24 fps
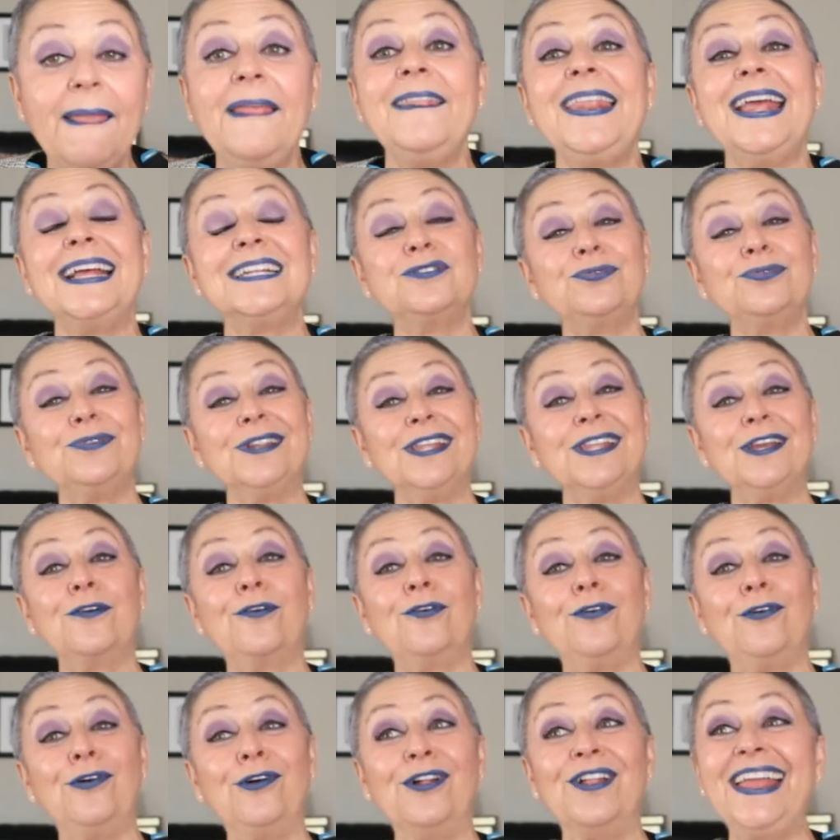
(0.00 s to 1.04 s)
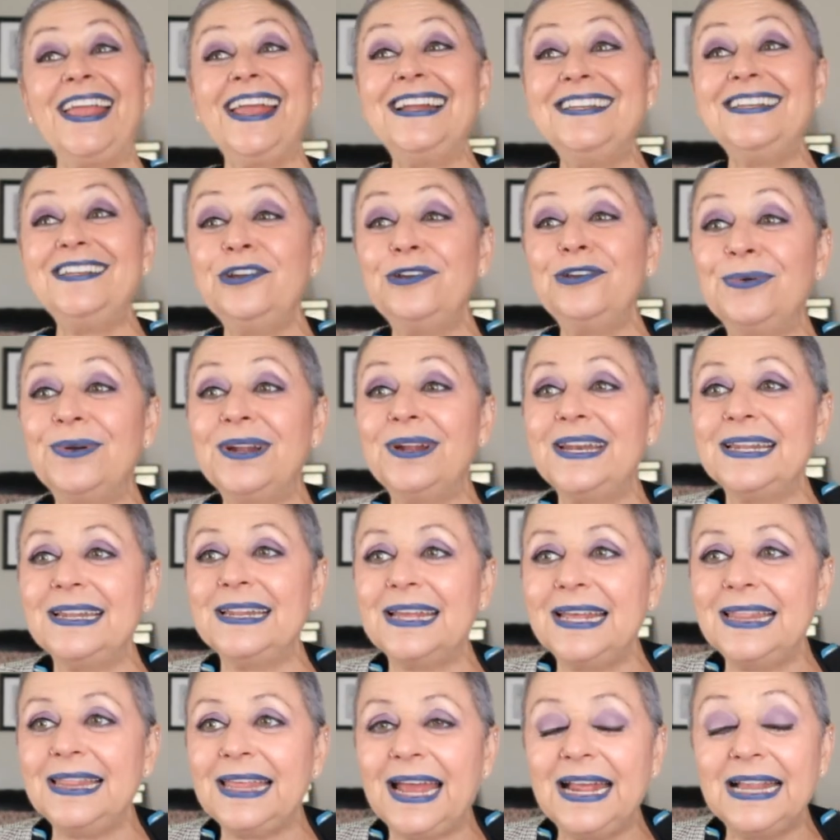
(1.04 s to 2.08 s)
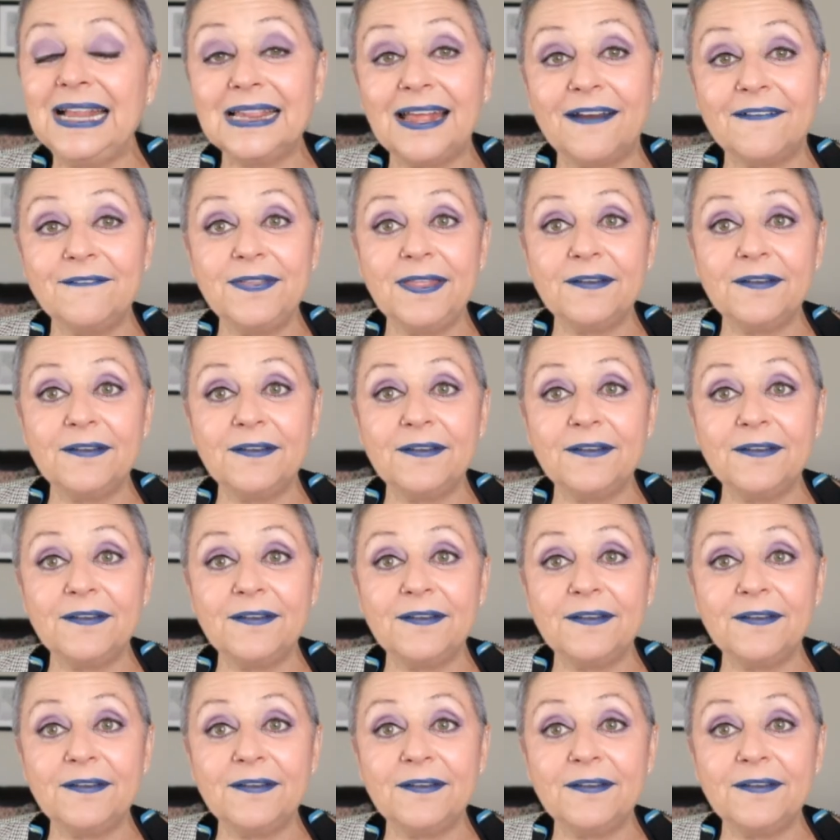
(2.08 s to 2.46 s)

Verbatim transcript: That's really cool. And you know what? And I, I love the